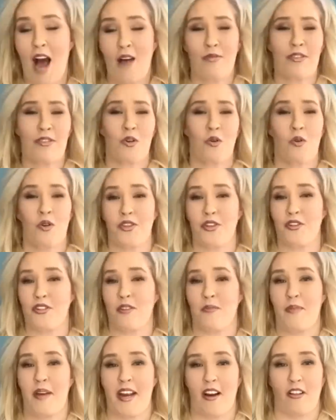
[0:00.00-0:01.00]
I was going
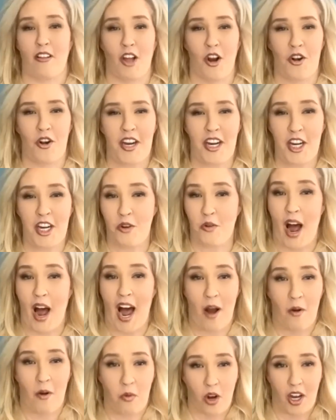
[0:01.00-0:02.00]
through some hell learning who
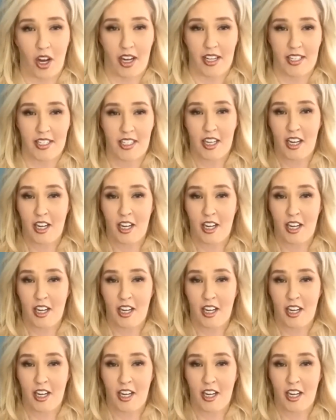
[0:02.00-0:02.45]
I was,